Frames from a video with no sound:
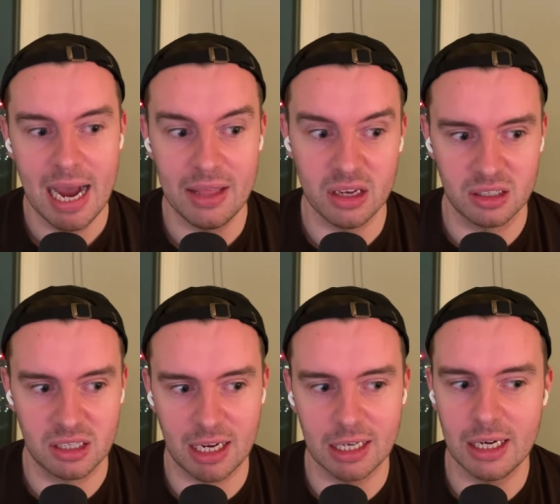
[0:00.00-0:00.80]
And then,
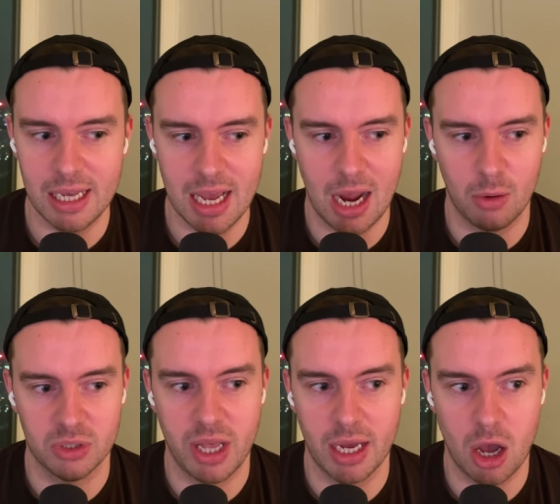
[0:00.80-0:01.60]
secondly, I
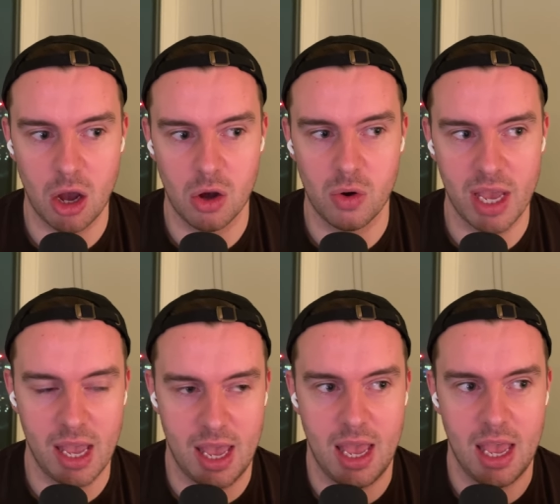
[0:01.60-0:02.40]
was like, oh,
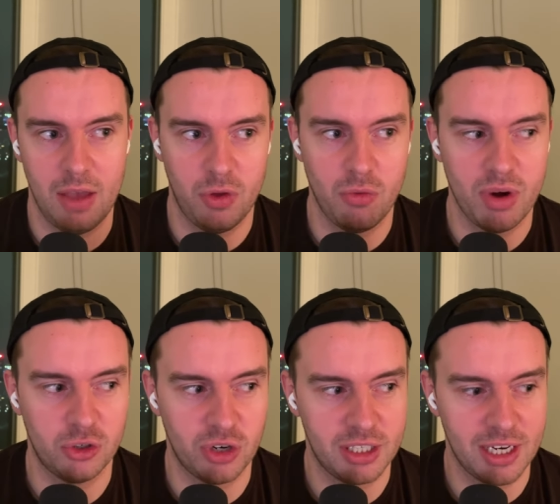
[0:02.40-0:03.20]
if you're
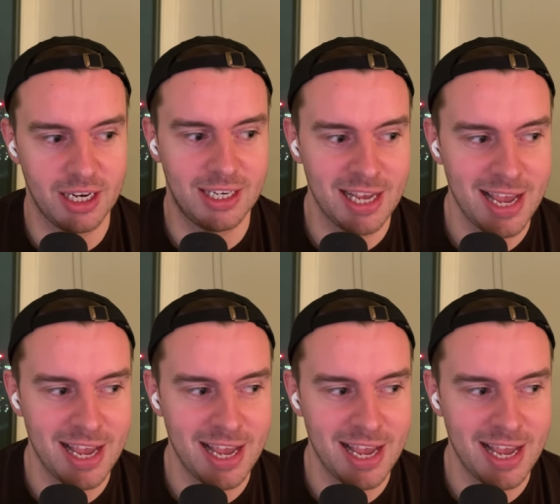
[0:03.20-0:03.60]
interested,